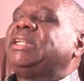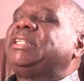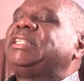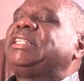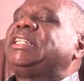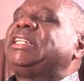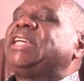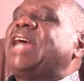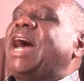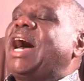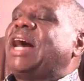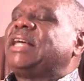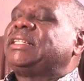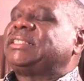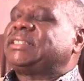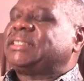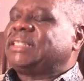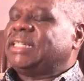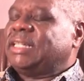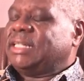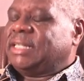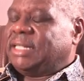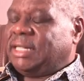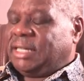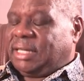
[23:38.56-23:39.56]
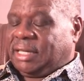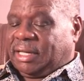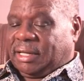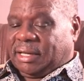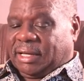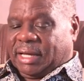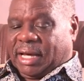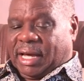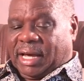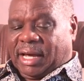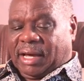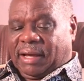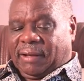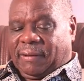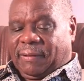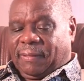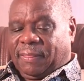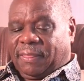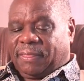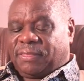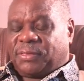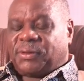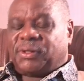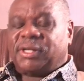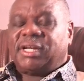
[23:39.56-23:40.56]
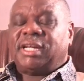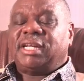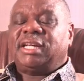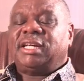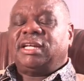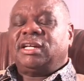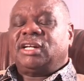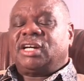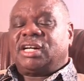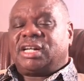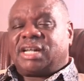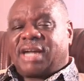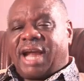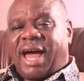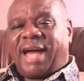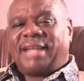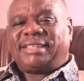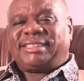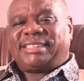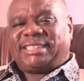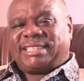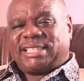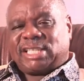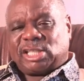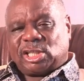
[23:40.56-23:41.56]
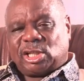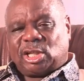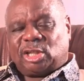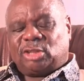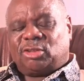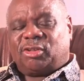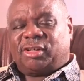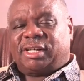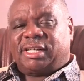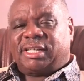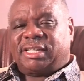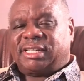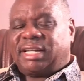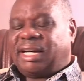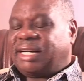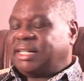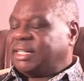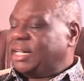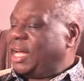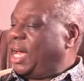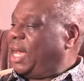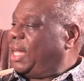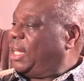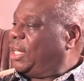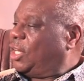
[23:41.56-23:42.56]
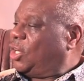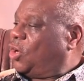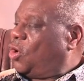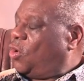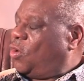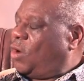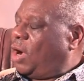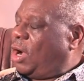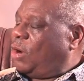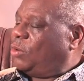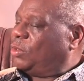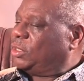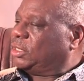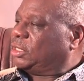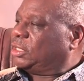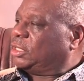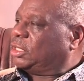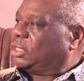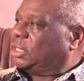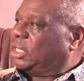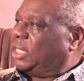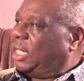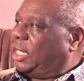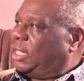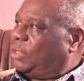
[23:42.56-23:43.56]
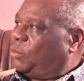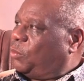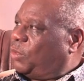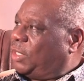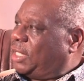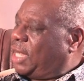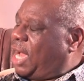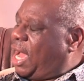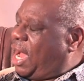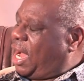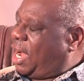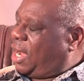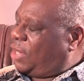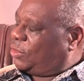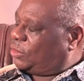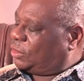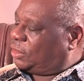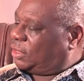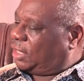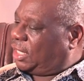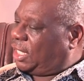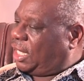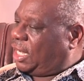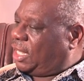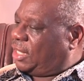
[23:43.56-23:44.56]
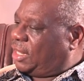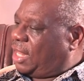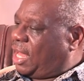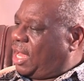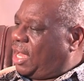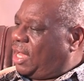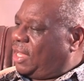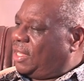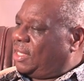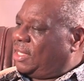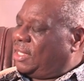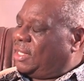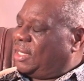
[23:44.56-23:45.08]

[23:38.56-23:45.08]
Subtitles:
she has 3 grandchildren that I go out and we hang out together.